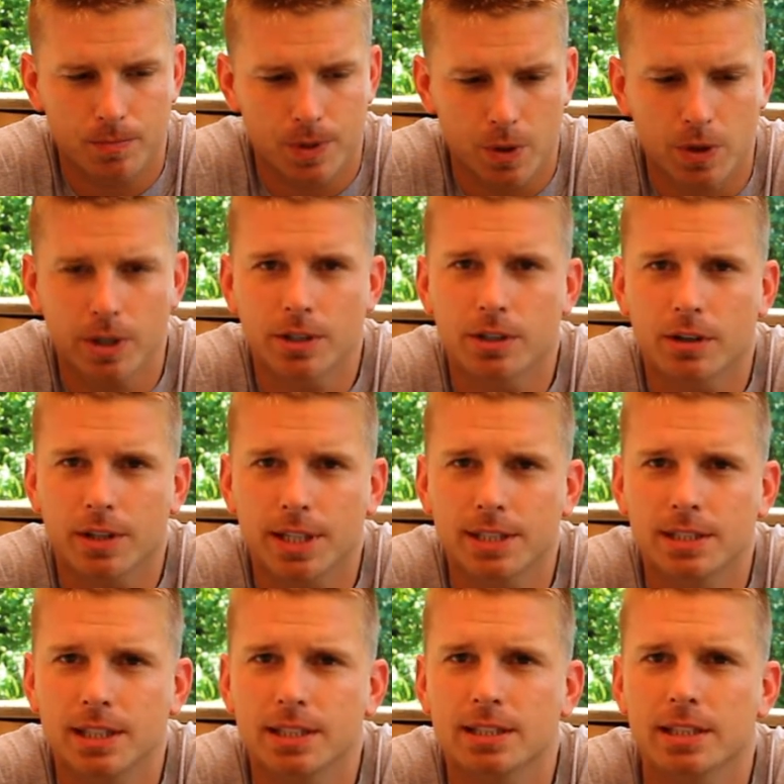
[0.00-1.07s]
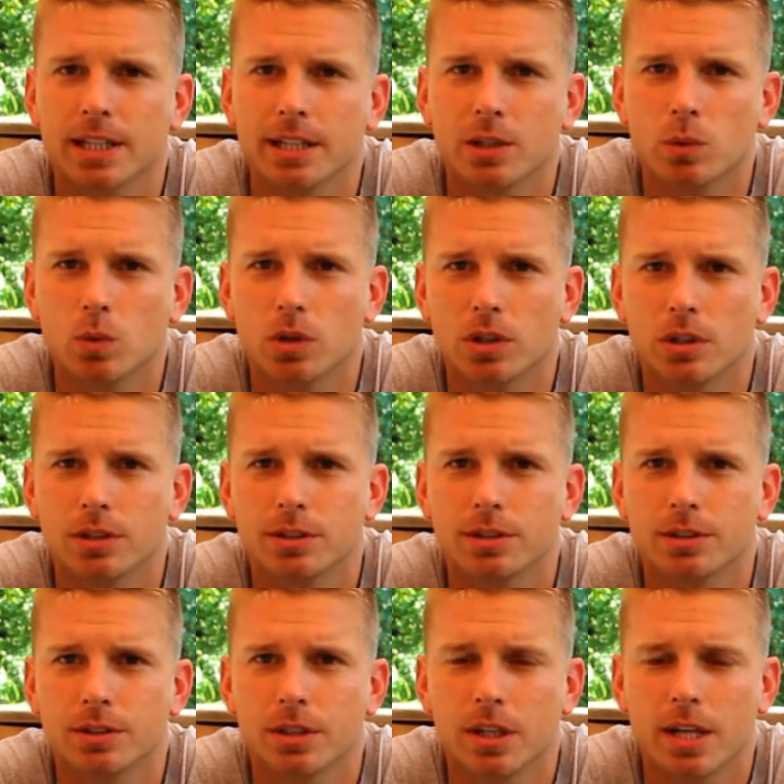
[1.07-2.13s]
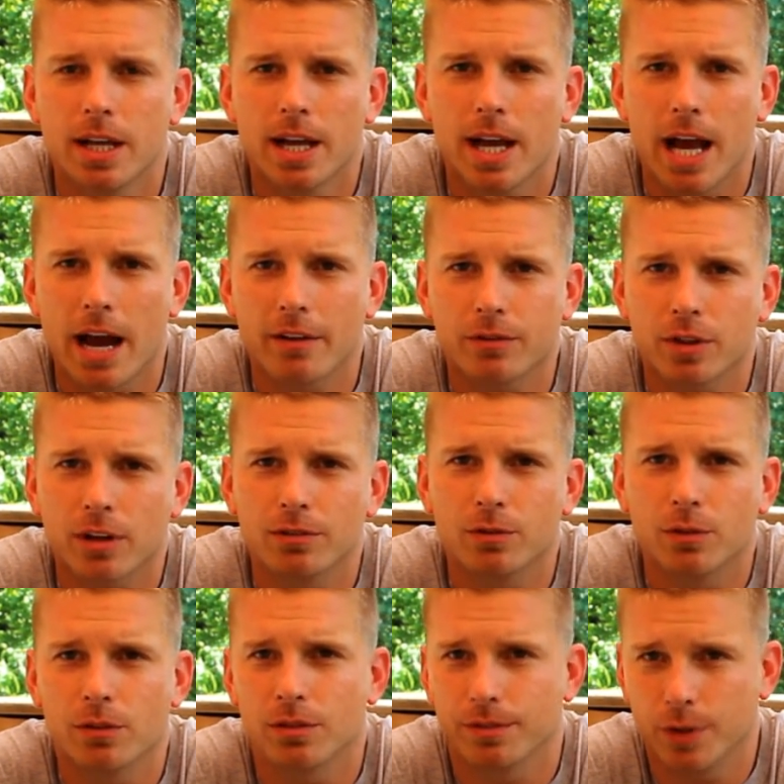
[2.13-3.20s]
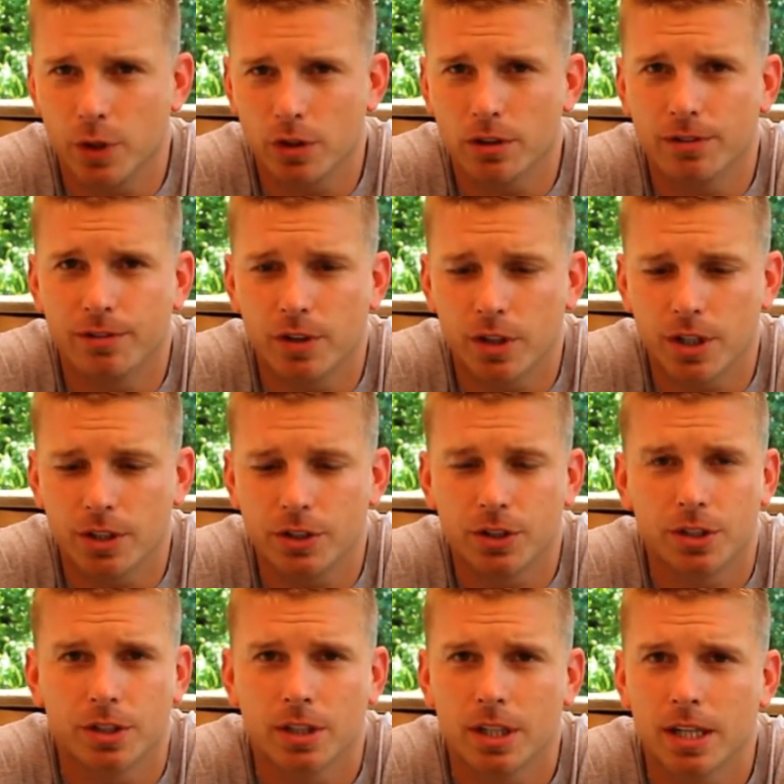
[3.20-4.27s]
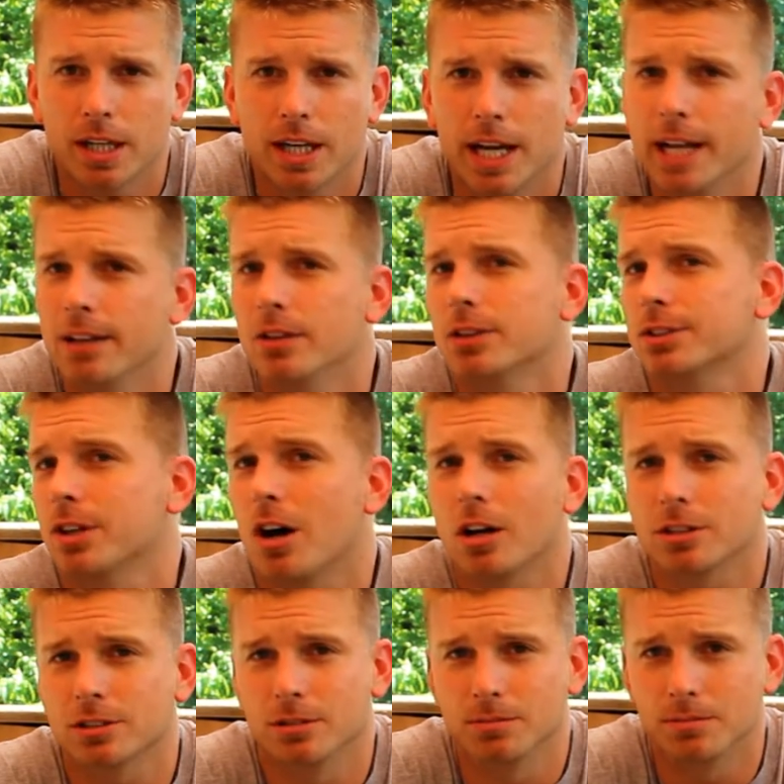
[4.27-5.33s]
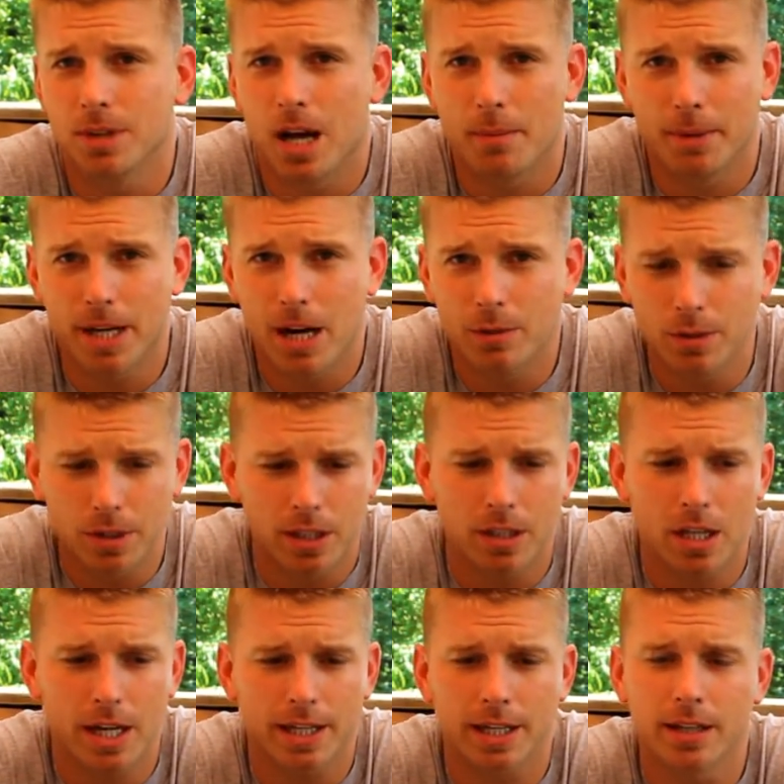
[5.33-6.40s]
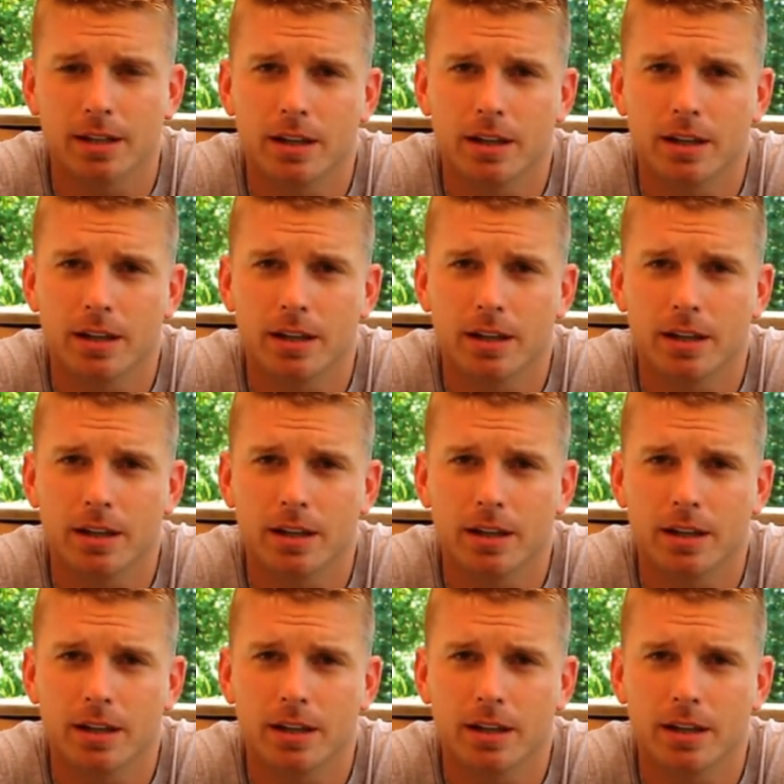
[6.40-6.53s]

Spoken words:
during turkey season in the woods, after I've reviewed the footage, it looks awesome. I mean, I really like it.